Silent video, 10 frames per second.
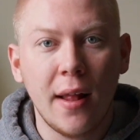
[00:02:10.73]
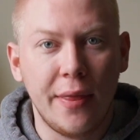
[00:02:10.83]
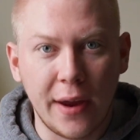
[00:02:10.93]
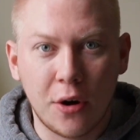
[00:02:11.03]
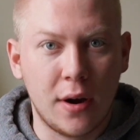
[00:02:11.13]

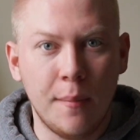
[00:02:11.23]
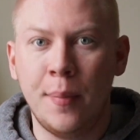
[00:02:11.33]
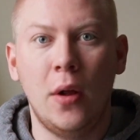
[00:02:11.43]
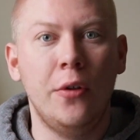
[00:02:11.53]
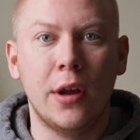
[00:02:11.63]
They are going to
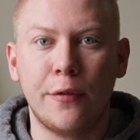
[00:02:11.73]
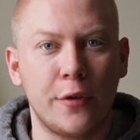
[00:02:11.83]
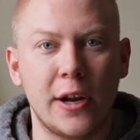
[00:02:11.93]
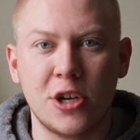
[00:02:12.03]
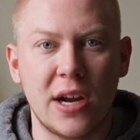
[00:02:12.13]
build their
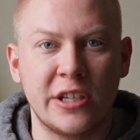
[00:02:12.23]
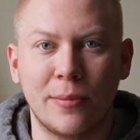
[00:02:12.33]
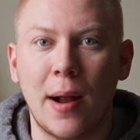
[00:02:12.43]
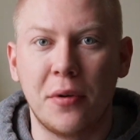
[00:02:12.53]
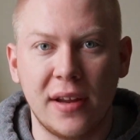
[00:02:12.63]
franchise
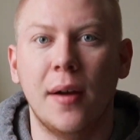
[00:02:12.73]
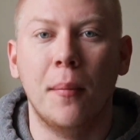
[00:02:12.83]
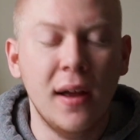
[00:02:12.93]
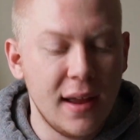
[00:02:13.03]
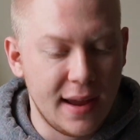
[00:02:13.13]
around him.